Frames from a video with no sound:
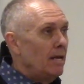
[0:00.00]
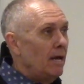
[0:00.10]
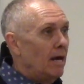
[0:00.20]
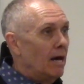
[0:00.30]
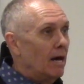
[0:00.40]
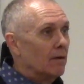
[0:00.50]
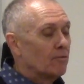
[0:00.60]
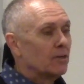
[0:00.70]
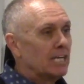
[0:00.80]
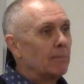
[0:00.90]
Uh,
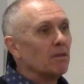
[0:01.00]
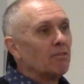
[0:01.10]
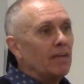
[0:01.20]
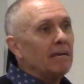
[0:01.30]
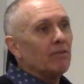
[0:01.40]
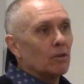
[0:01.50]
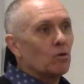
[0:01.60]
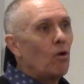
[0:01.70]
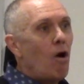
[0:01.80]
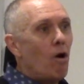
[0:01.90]
for example, the thief on the
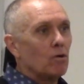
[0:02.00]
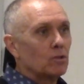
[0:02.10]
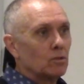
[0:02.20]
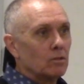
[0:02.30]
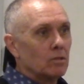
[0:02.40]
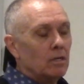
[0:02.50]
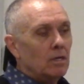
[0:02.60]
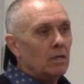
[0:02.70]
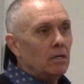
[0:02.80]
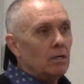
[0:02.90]
cross
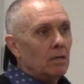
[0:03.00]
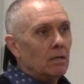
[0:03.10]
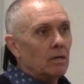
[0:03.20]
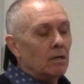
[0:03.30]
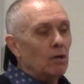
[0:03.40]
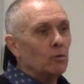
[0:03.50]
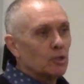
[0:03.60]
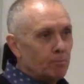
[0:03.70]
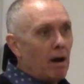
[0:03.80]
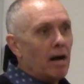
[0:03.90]
who
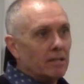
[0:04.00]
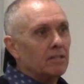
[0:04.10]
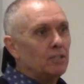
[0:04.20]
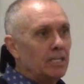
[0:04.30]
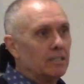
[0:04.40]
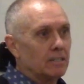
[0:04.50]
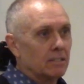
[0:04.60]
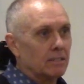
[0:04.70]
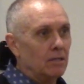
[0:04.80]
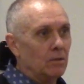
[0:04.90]
responded to
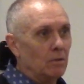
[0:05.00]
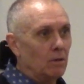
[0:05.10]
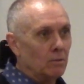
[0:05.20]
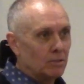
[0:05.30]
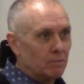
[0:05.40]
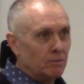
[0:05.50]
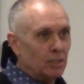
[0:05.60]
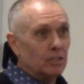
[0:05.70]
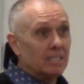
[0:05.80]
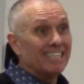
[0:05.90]
Jesus, who, who
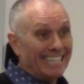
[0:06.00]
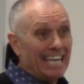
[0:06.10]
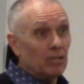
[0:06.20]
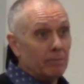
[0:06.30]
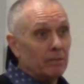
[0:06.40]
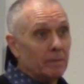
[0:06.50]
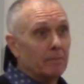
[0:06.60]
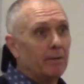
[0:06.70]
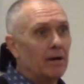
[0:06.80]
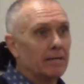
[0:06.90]
Jesus said, that they will be with me
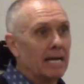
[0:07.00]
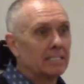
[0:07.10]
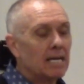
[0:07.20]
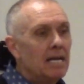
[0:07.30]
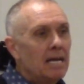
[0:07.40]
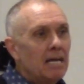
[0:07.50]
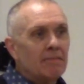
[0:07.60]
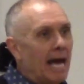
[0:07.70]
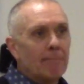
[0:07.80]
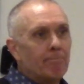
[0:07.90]
in paradise."
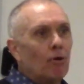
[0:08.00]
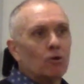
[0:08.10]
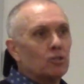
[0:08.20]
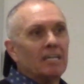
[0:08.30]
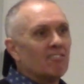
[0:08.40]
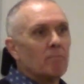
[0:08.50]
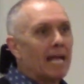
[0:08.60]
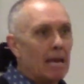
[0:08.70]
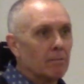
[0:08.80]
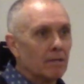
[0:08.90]
That person never
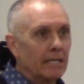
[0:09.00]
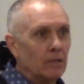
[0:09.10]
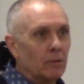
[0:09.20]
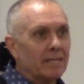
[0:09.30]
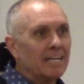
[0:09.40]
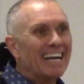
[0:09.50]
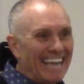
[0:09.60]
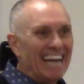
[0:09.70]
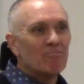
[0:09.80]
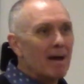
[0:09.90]
became a leader.
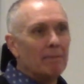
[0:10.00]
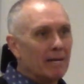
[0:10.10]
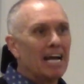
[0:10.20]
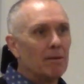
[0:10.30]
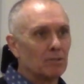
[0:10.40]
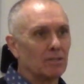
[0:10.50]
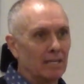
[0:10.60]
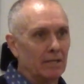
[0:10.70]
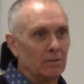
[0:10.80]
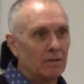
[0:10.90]
Not everybody becomes a
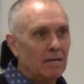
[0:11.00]
leader.